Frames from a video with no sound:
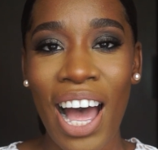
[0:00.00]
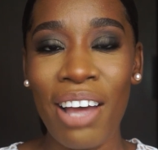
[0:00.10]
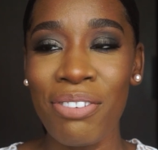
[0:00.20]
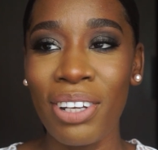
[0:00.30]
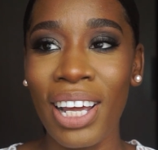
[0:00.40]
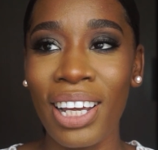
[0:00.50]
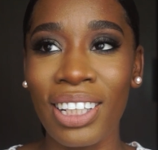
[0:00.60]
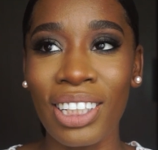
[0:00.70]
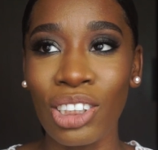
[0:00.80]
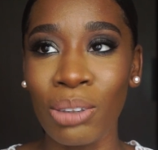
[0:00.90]
I feel
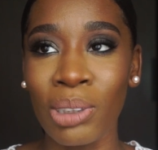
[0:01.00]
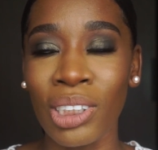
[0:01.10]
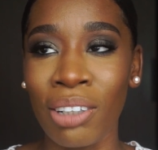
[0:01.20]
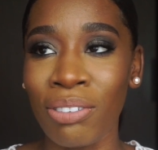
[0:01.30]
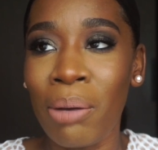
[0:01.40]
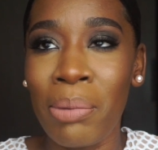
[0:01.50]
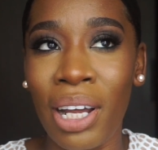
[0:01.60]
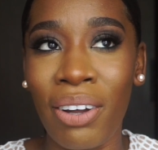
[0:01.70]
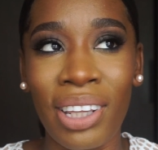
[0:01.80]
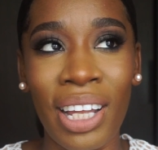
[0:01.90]
like there's so much stuff coming
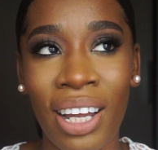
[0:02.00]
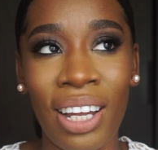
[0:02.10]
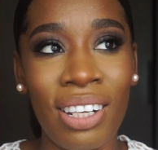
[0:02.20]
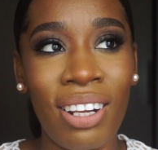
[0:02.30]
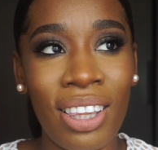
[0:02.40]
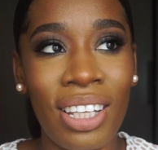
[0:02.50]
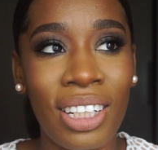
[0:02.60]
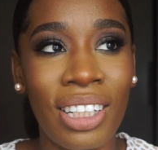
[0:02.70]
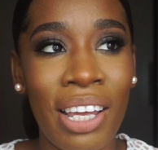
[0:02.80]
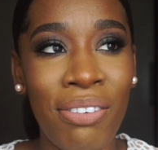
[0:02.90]
out that
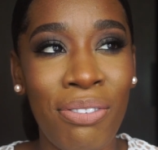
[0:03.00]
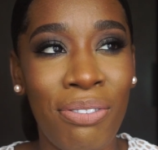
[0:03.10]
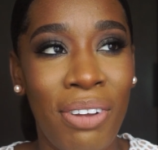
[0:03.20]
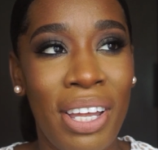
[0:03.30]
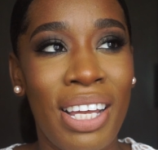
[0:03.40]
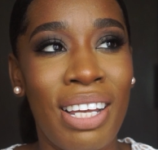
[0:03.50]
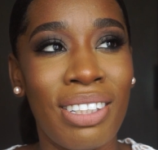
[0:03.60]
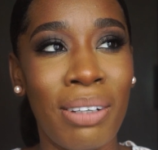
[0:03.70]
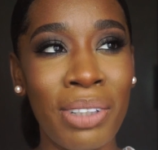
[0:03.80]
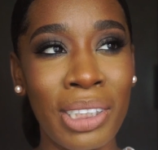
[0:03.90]
if
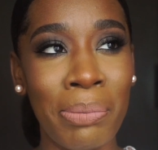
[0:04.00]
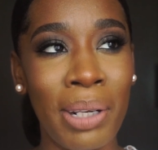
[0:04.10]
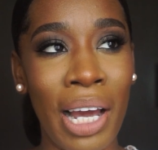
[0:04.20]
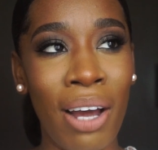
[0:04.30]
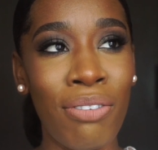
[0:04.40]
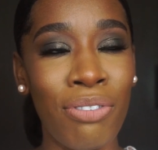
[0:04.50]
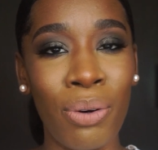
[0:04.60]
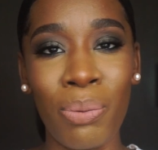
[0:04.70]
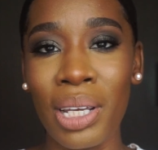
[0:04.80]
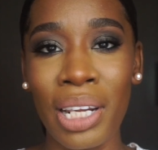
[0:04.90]
something's been out for
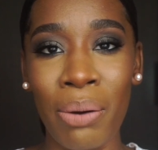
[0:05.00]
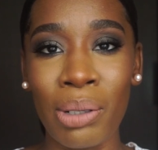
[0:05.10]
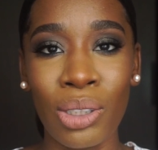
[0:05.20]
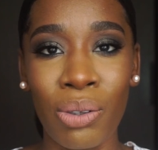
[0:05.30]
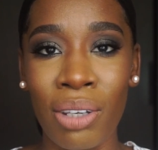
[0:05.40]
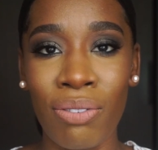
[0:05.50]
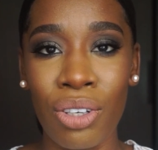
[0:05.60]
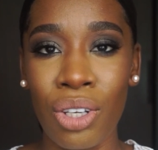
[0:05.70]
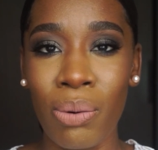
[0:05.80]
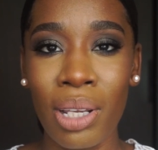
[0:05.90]
a week now, it's not
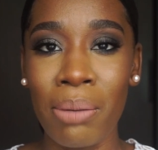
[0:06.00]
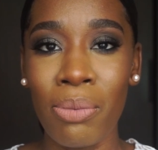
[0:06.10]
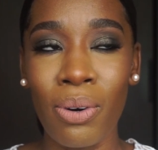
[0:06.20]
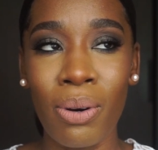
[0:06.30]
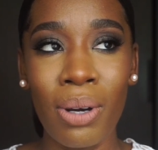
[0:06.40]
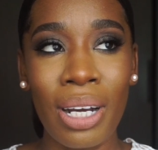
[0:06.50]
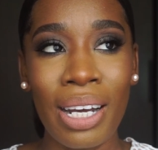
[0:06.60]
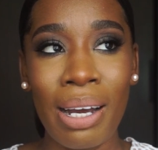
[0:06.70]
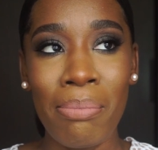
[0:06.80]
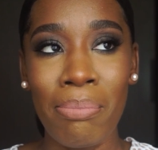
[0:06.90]
even new anymore.
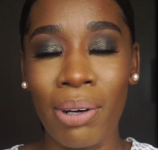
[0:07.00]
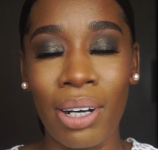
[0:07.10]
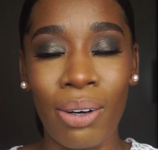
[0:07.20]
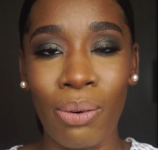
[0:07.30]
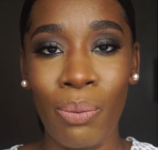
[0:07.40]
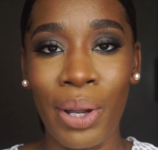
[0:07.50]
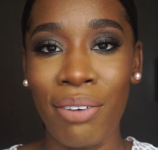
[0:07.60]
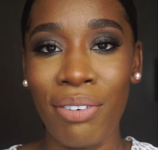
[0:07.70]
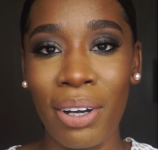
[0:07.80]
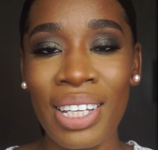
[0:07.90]
But
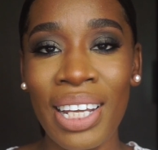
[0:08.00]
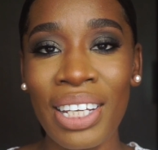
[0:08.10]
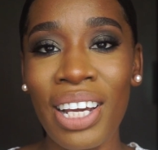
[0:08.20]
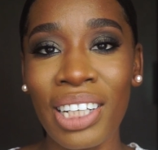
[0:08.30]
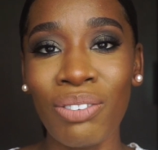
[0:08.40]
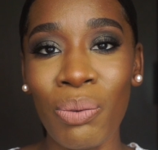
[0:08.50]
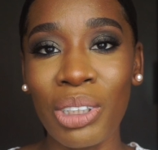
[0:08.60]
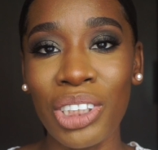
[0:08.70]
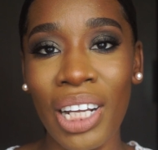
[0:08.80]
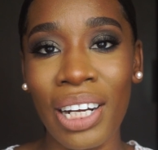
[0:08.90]
whatever. Thank you guys for
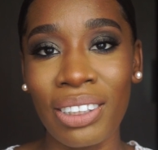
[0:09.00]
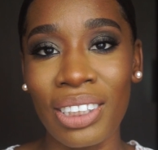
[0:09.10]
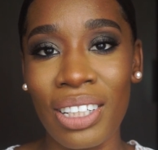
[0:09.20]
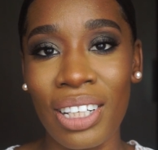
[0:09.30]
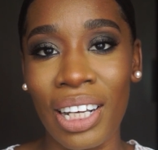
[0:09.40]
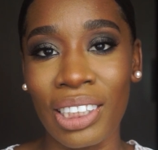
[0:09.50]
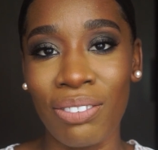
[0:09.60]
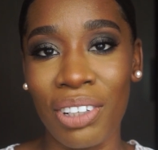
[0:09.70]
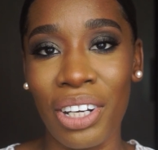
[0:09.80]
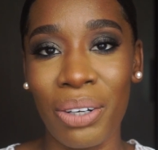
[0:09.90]
watching, and I'll see you in the next
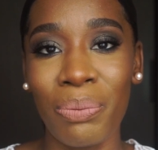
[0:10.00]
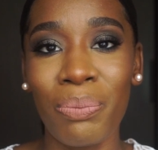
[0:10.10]
video.